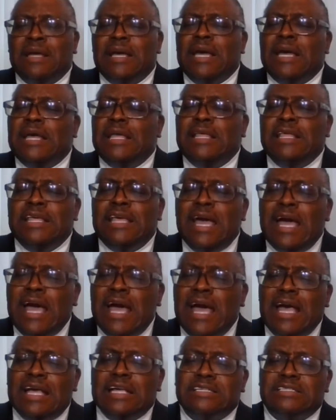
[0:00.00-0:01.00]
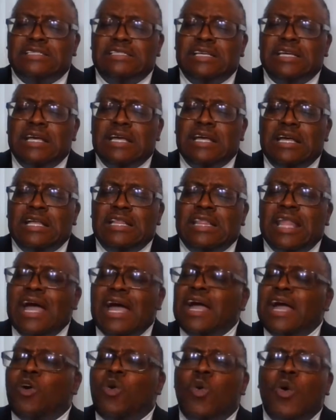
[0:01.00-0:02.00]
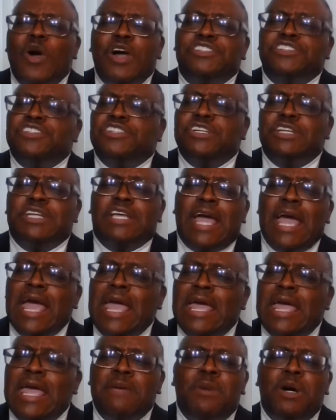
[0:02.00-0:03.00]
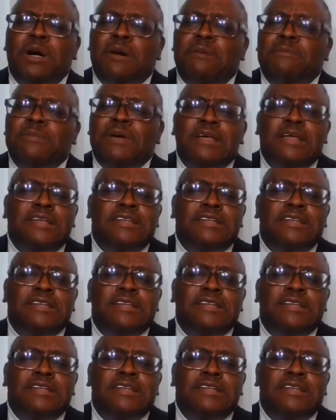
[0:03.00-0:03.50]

And yes, that question came up